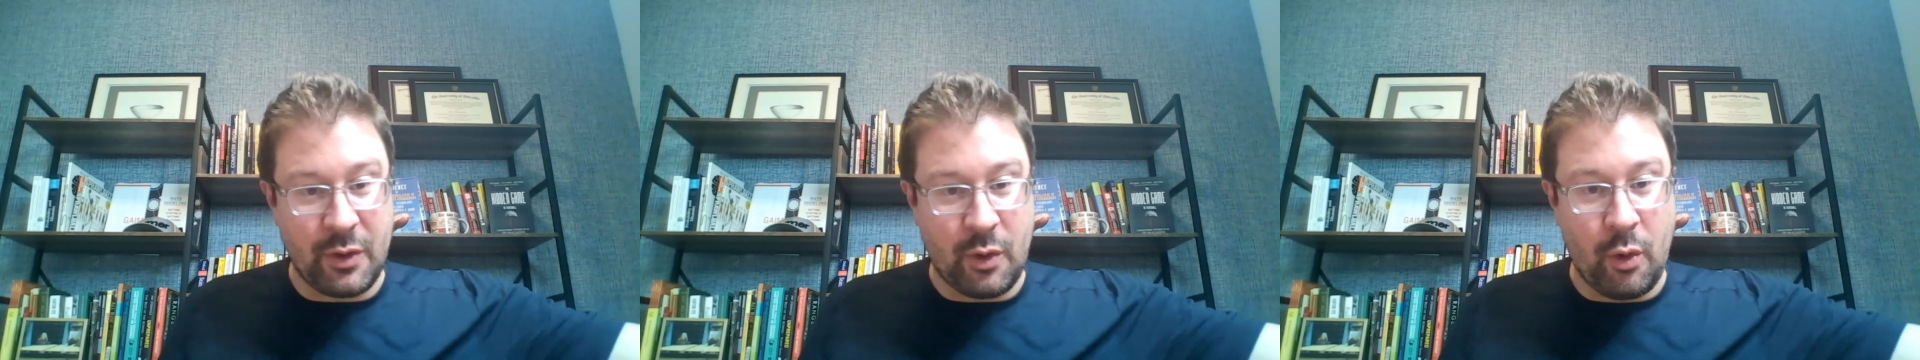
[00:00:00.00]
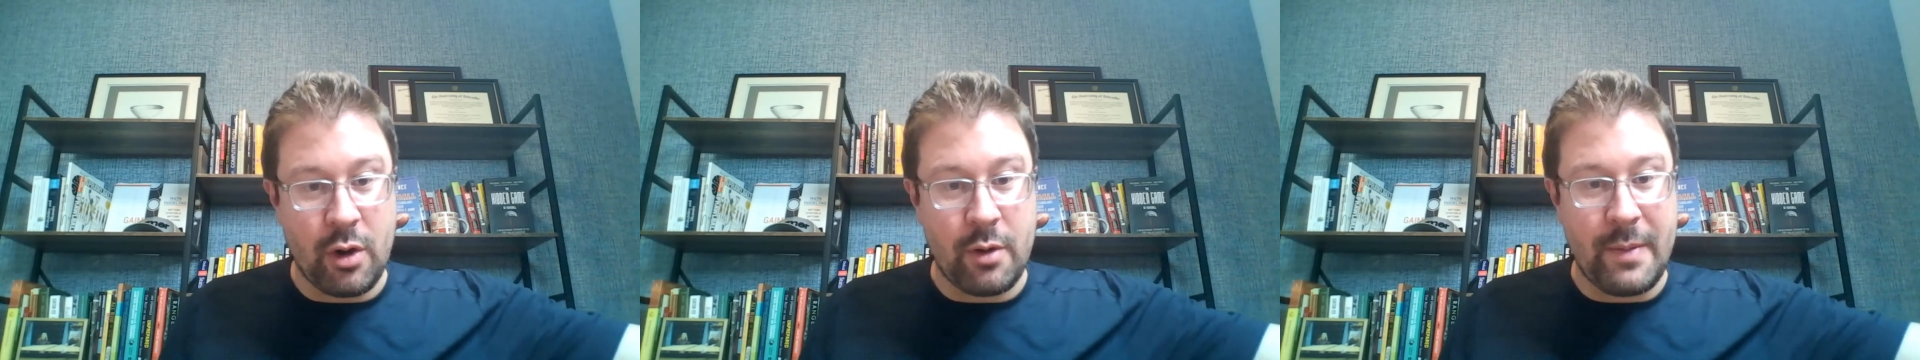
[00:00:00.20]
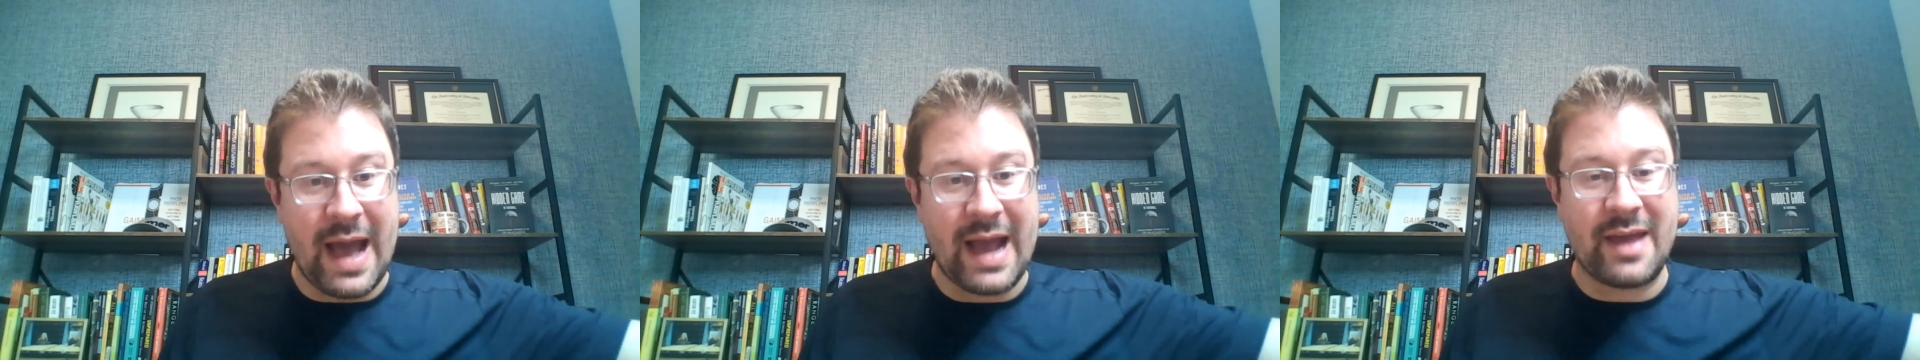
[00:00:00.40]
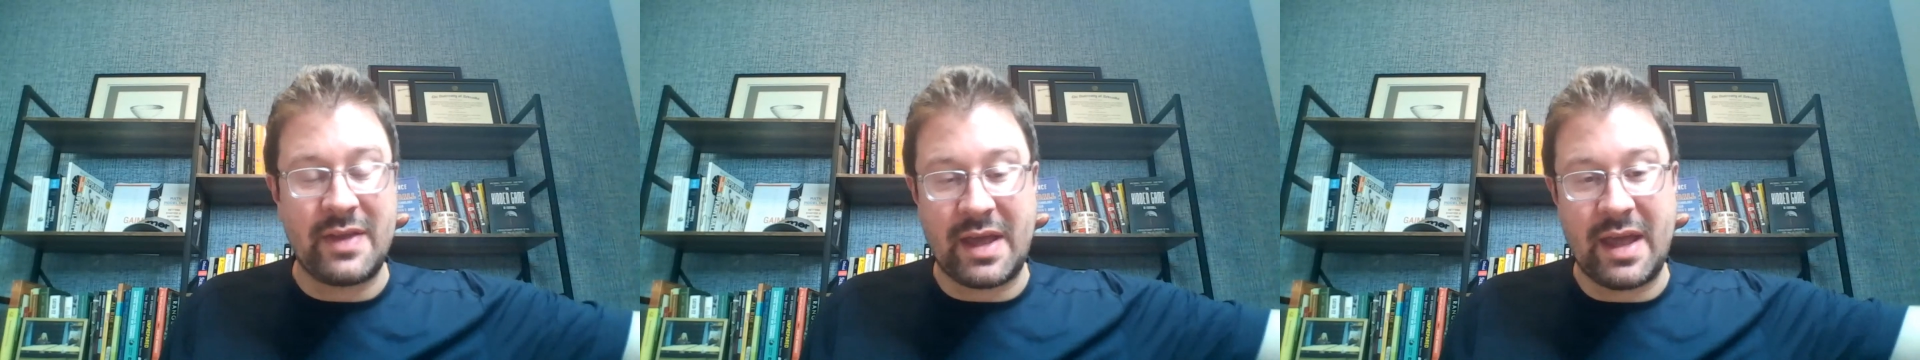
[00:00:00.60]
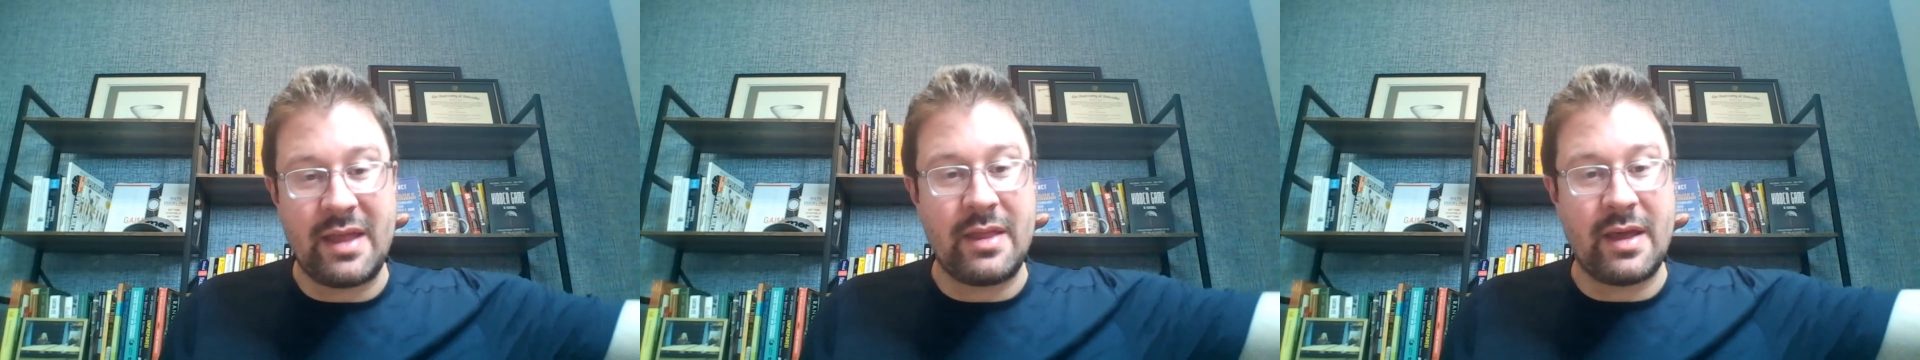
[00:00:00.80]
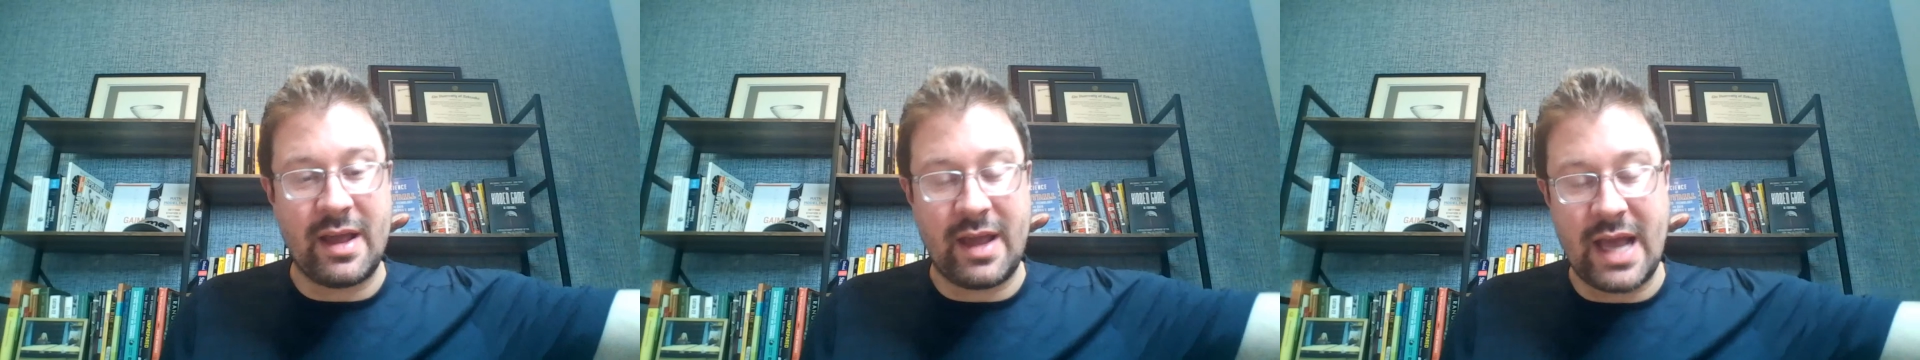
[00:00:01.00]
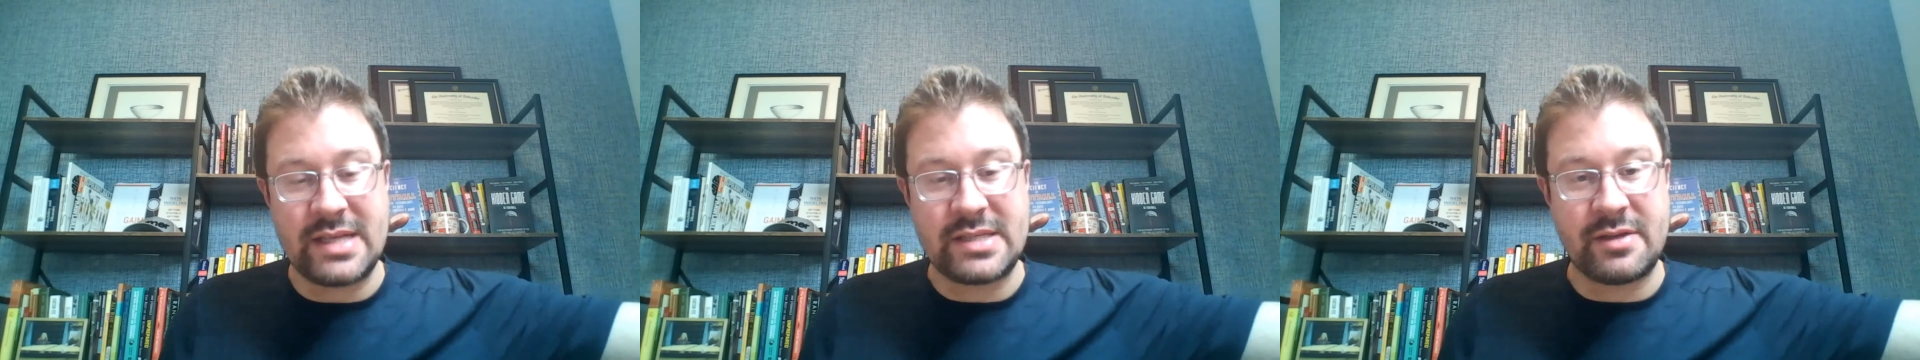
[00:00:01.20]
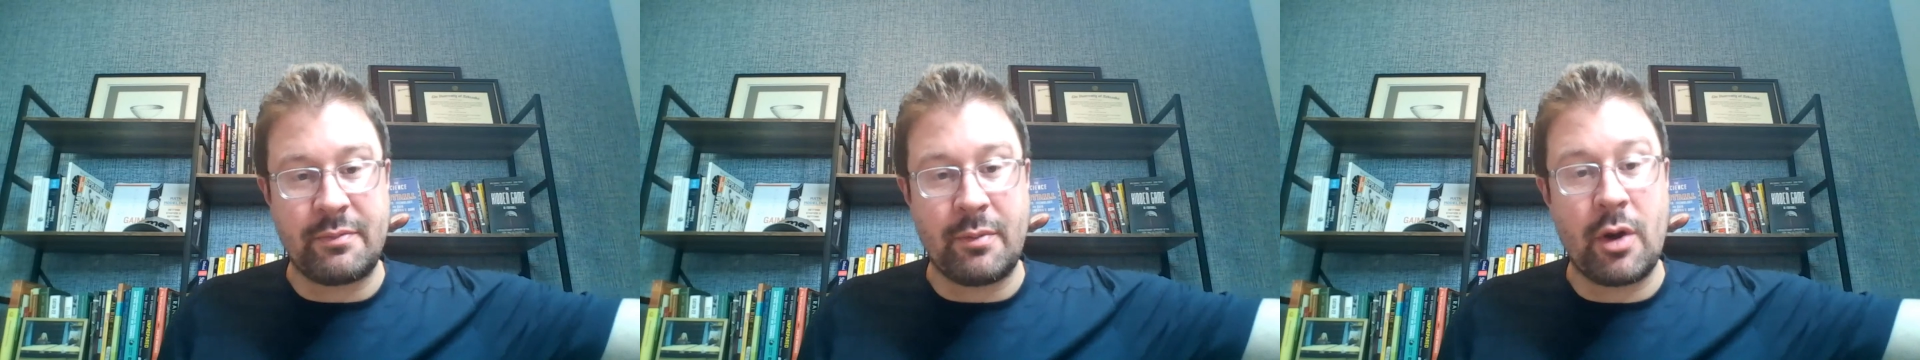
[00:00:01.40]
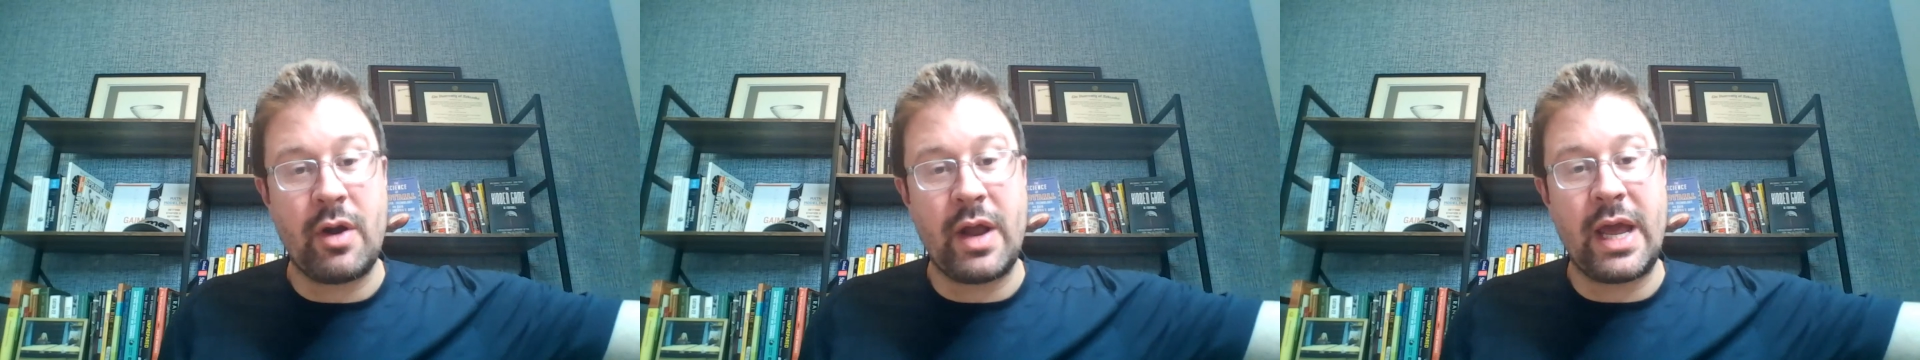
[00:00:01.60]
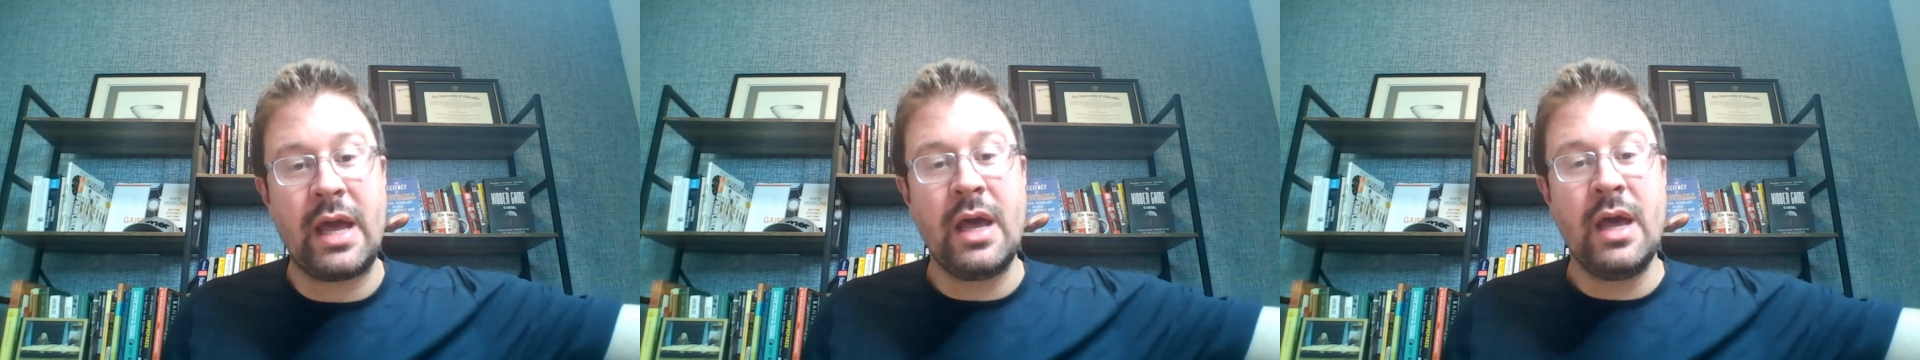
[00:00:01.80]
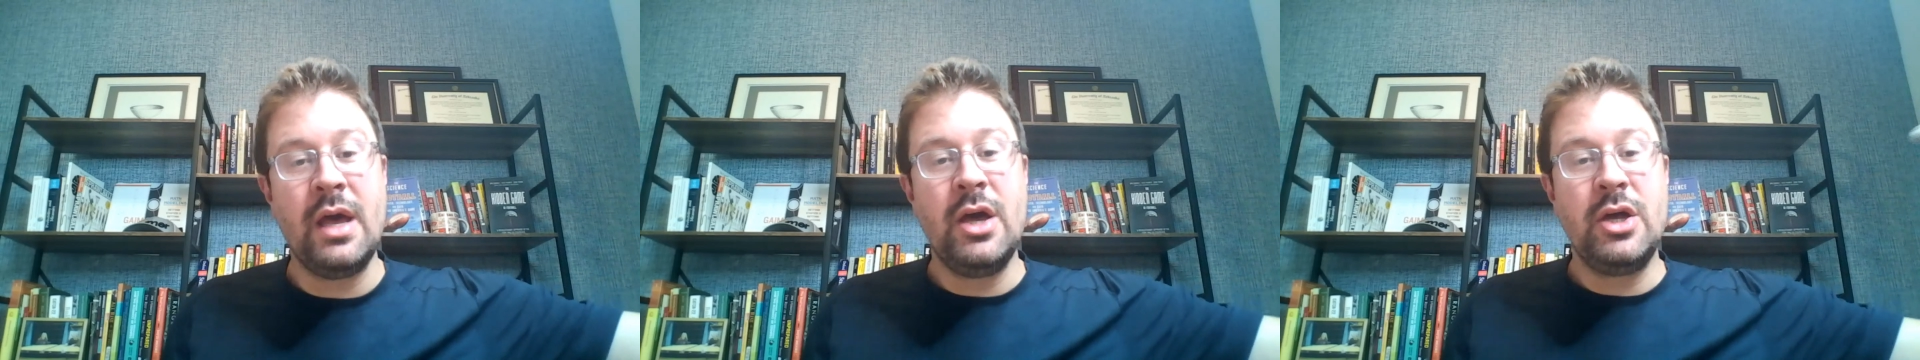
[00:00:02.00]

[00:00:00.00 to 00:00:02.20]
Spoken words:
the quarterback in the case of Murray